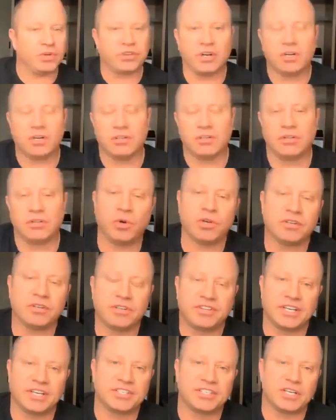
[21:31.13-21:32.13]
one of the
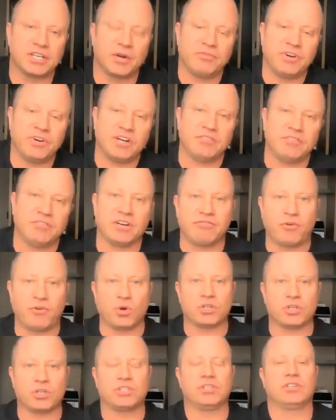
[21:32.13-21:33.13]
things that I'm very very
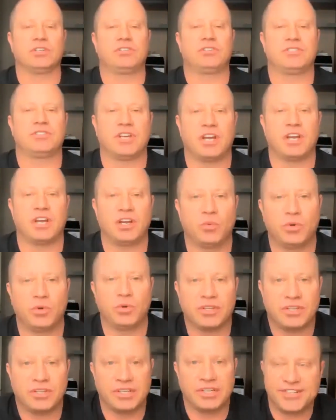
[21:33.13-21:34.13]
fortunate uh,
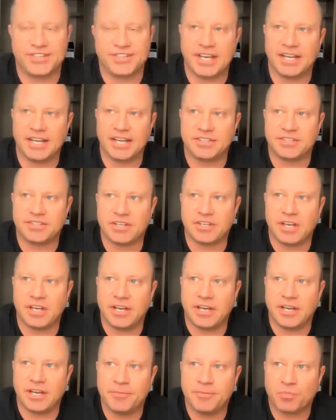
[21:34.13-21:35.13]
with is that
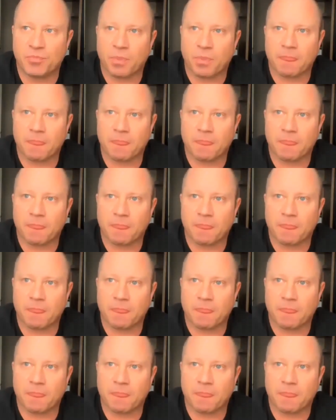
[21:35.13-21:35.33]
um,